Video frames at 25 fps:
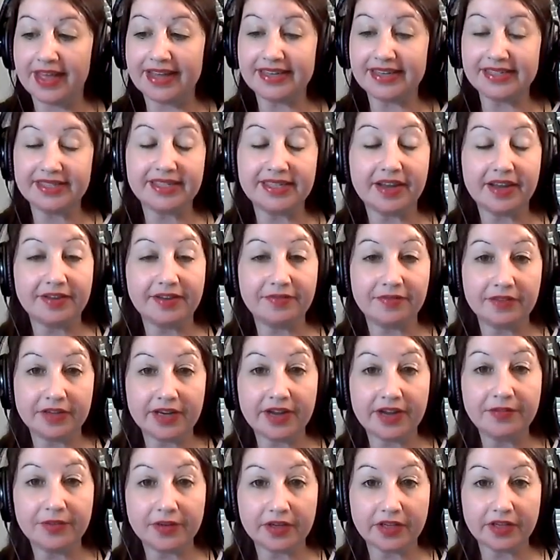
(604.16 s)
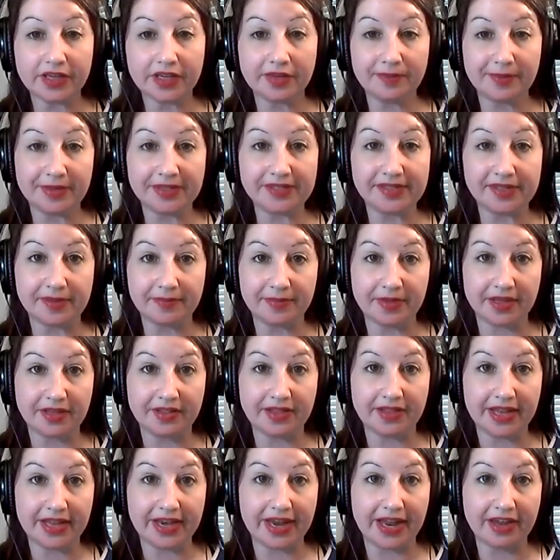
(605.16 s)
that's definitely been
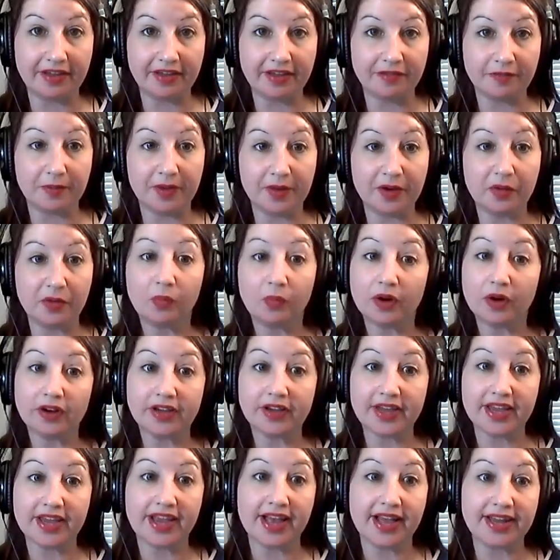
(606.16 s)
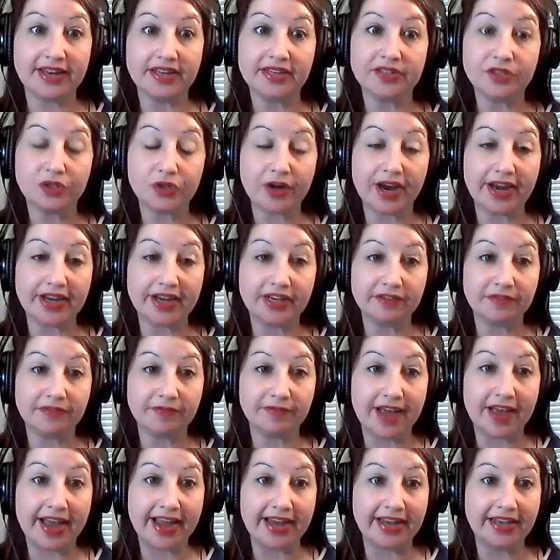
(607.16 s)
something that I've been working on, is trying to
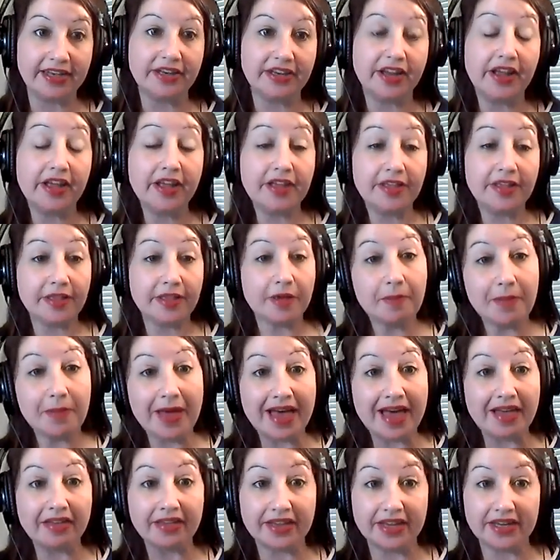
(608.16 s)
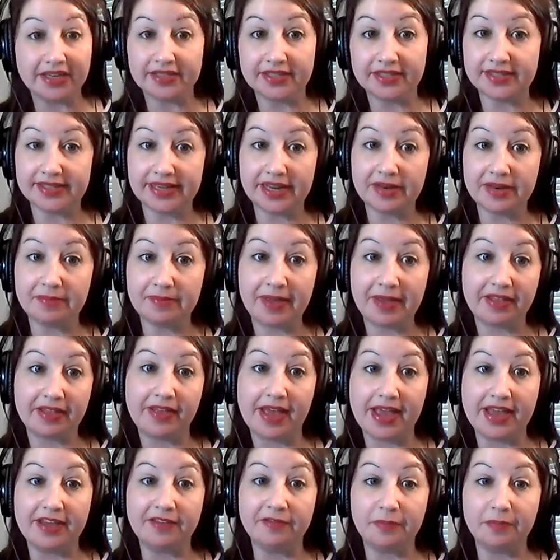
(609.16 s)
find the balance in my
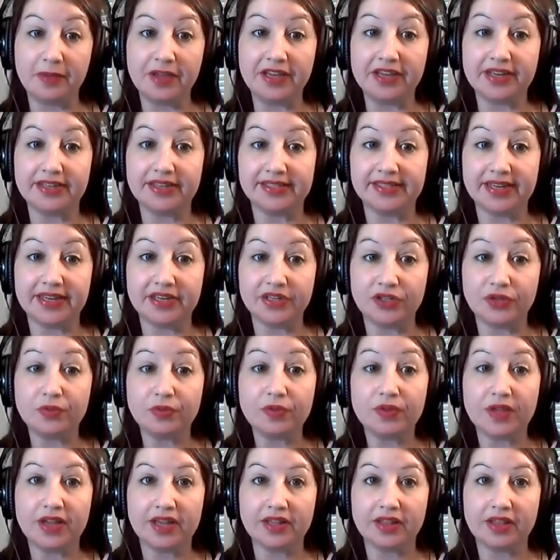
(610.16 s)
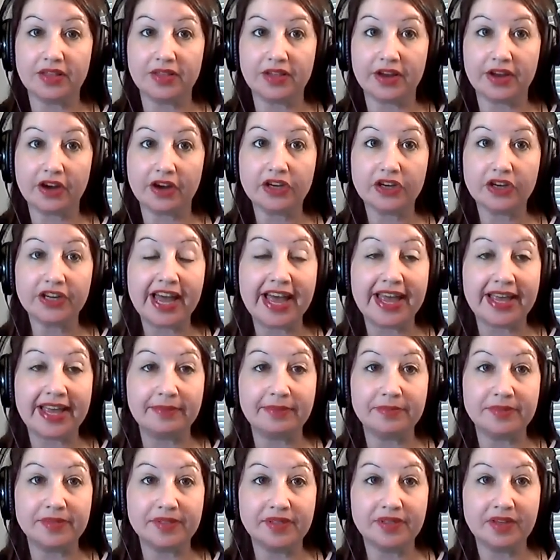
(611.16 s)
life, because I do think that there are
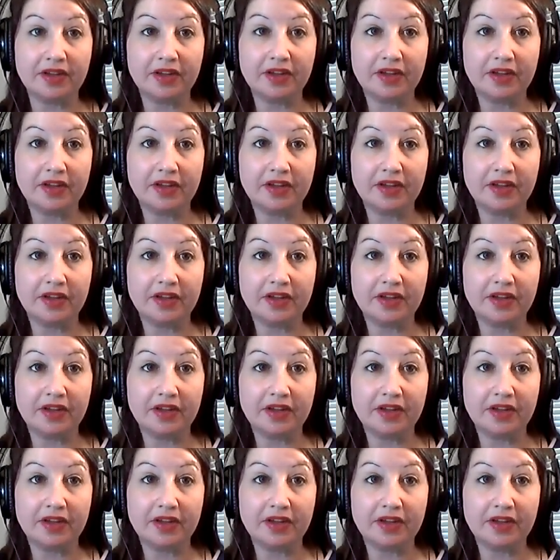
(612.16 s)
times,